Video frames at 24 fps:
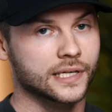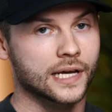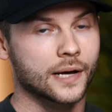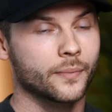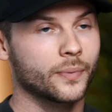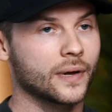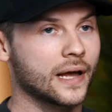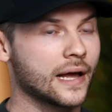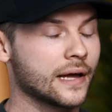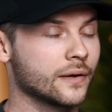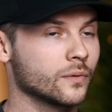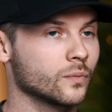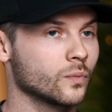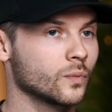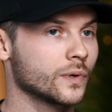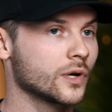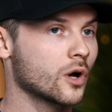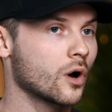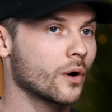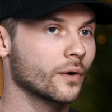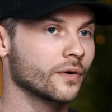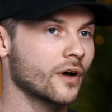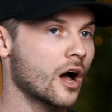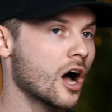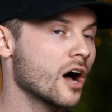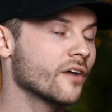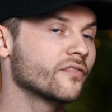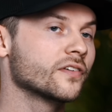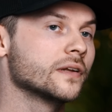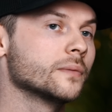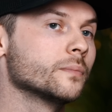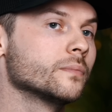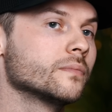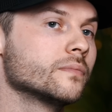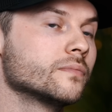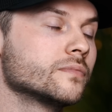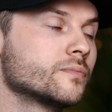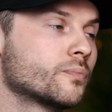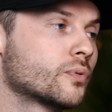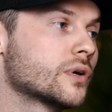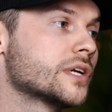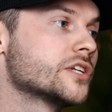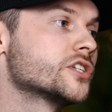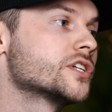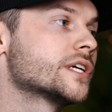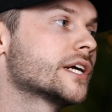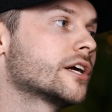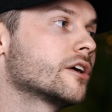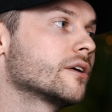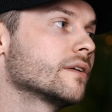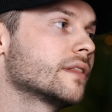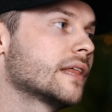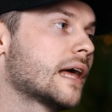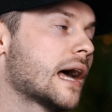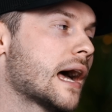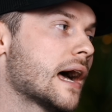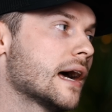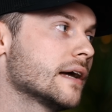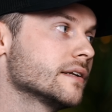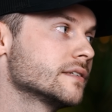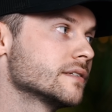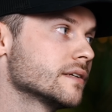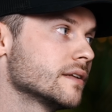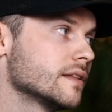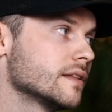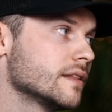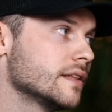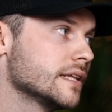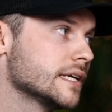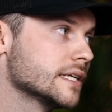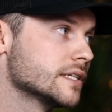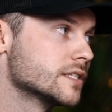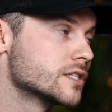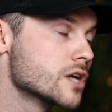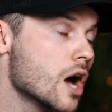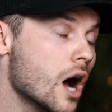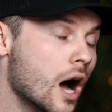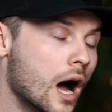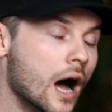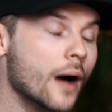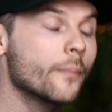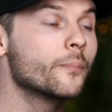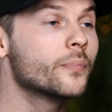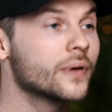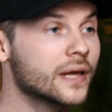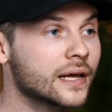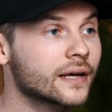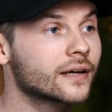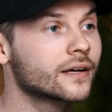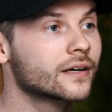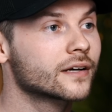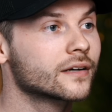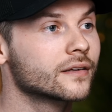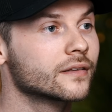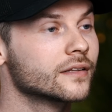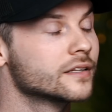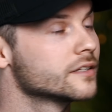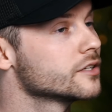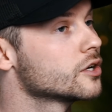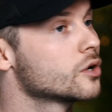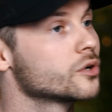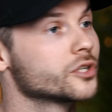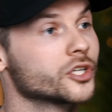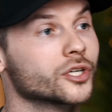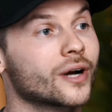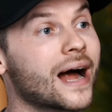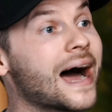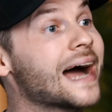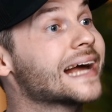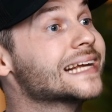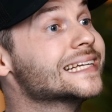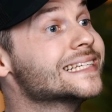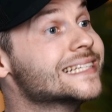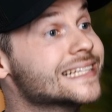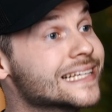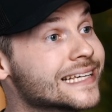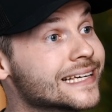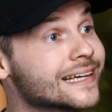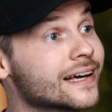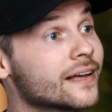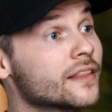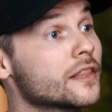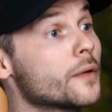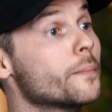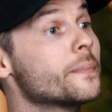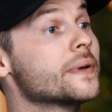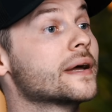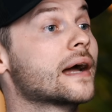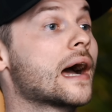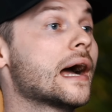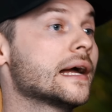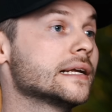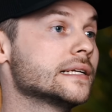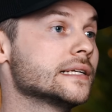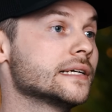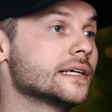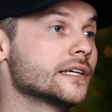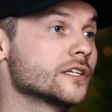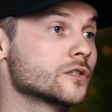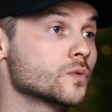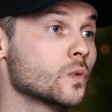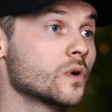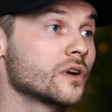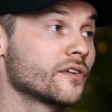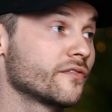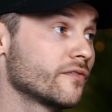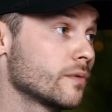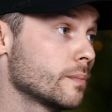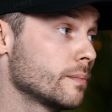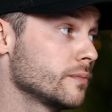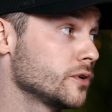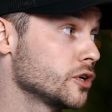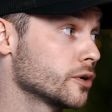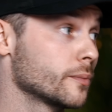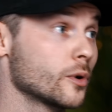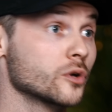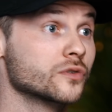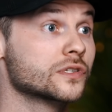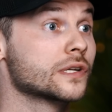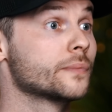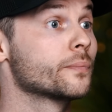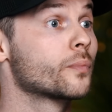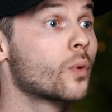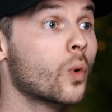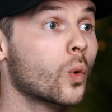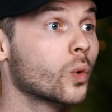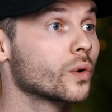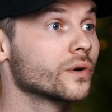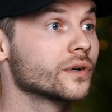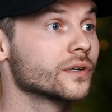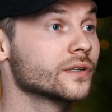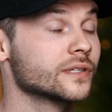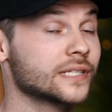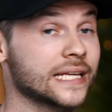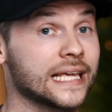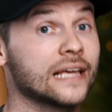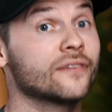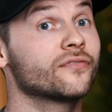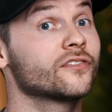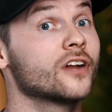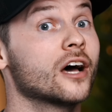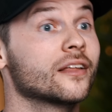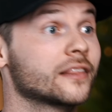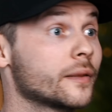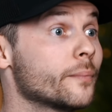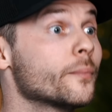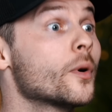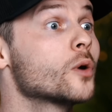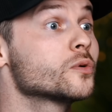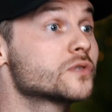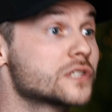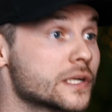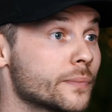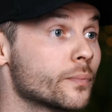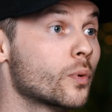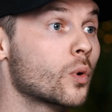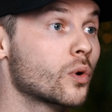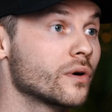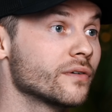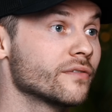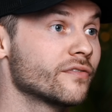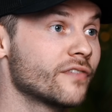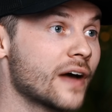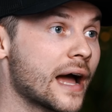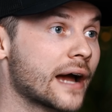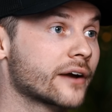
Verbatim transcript: Yep. And we all often preach here that the topic, you know, your idea, the big idea is one of your most important, if not the most important mm-hmm.